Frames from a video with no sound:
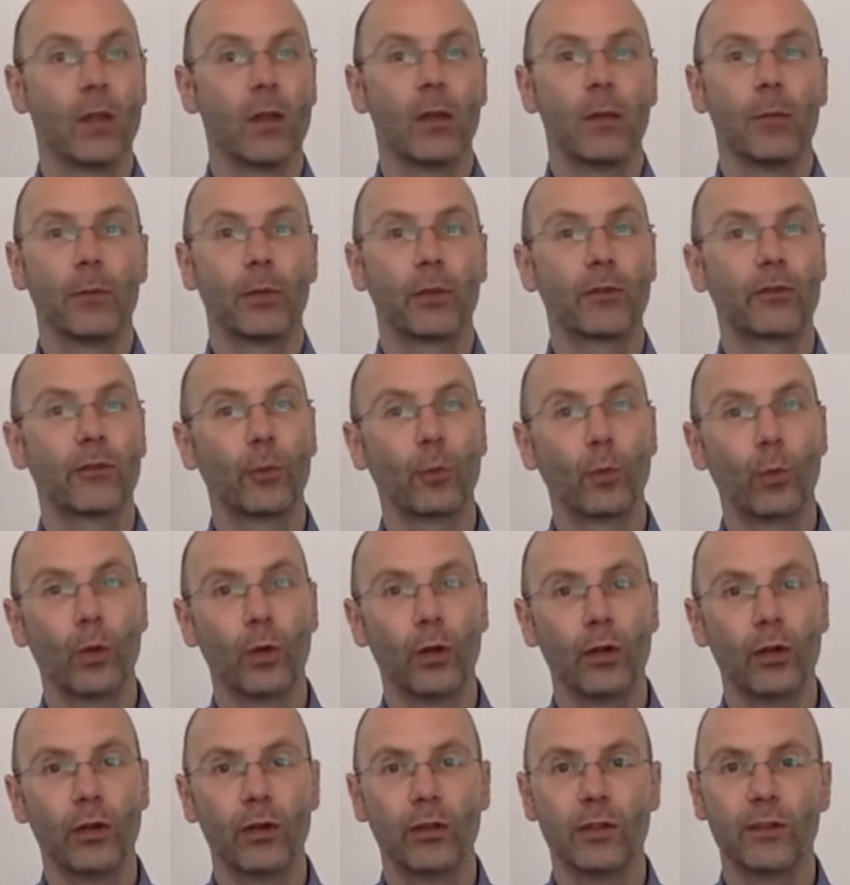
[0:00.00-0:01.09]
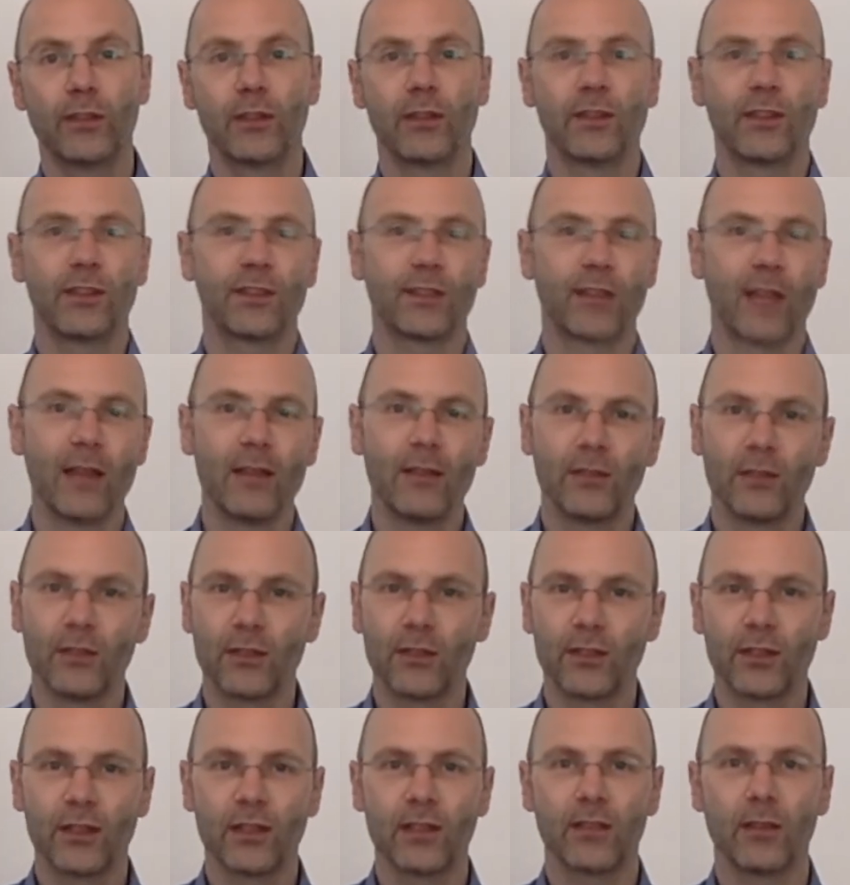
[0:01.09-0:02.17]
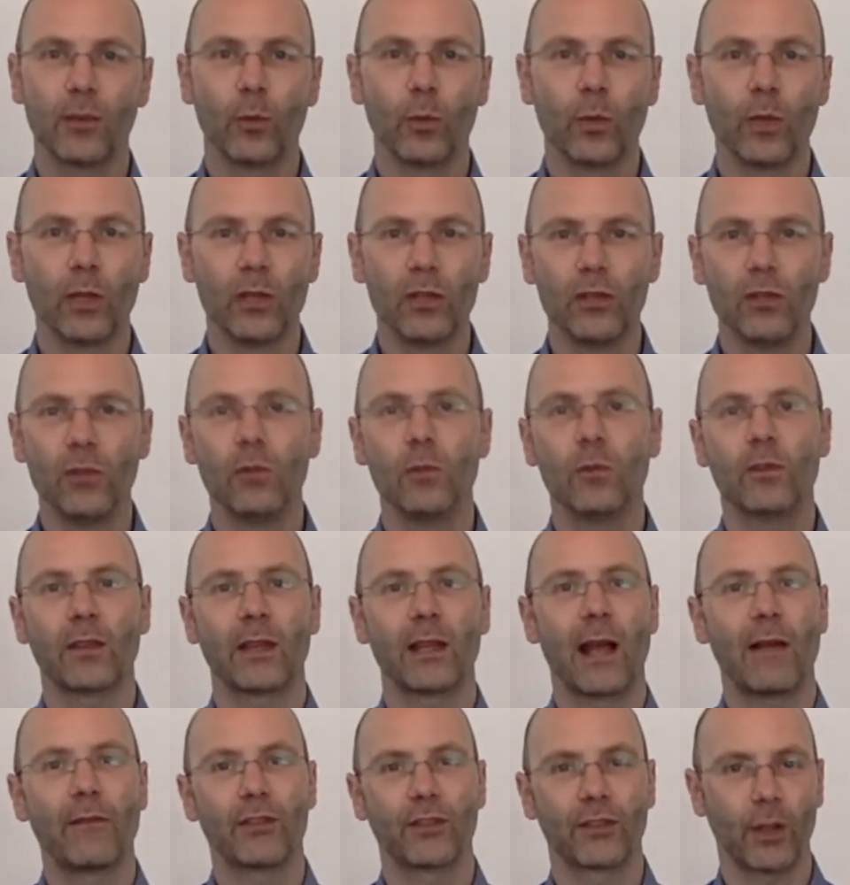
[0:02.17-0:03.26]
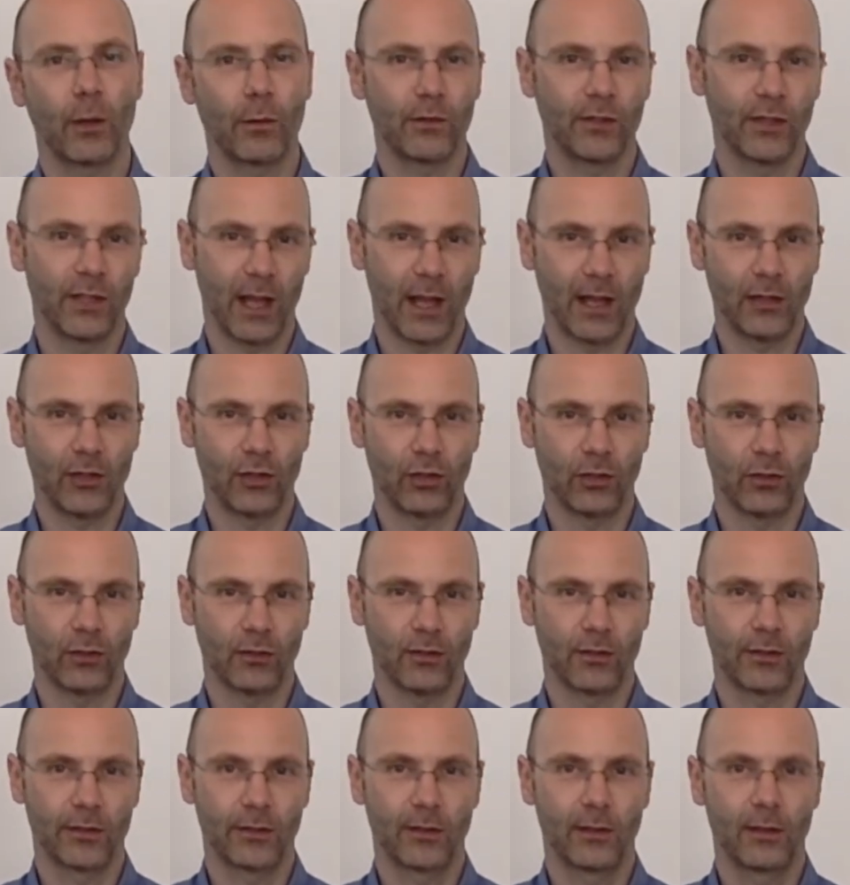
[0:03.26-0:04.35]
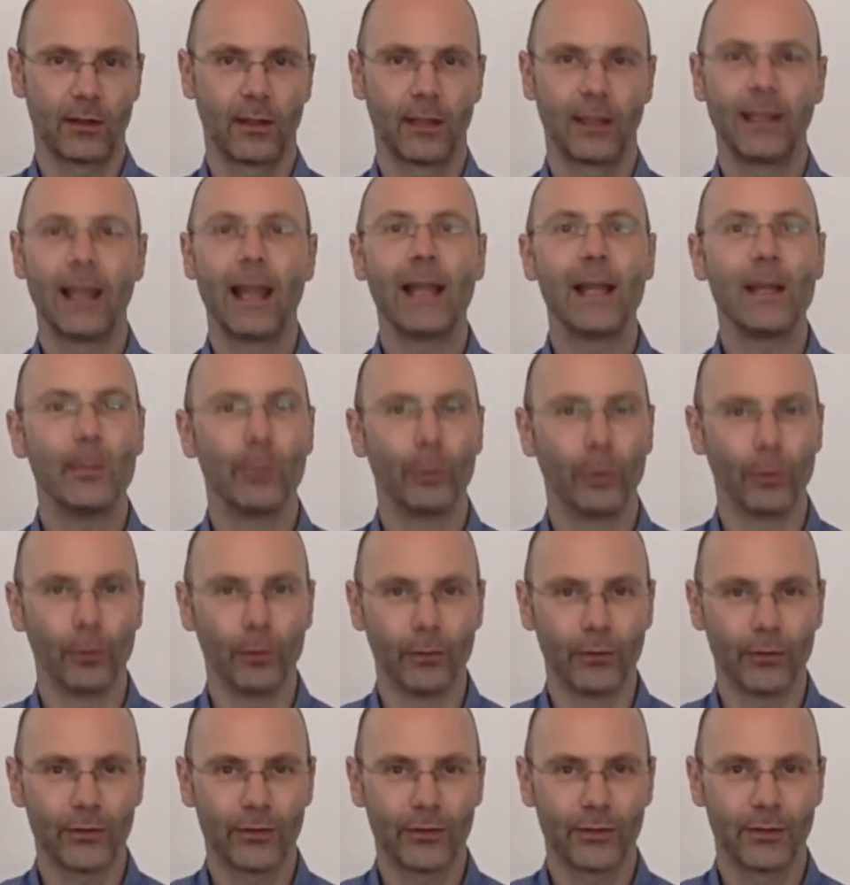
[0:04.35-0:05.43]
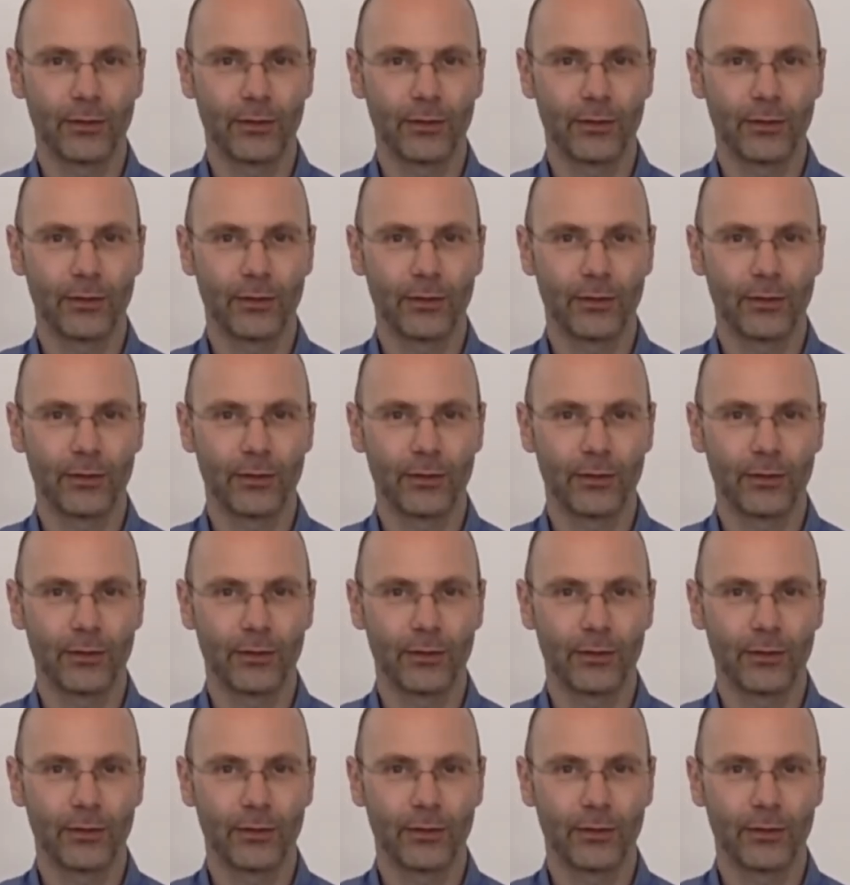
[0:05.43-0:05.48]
Because the words and sentences that we use, they have associations, labels.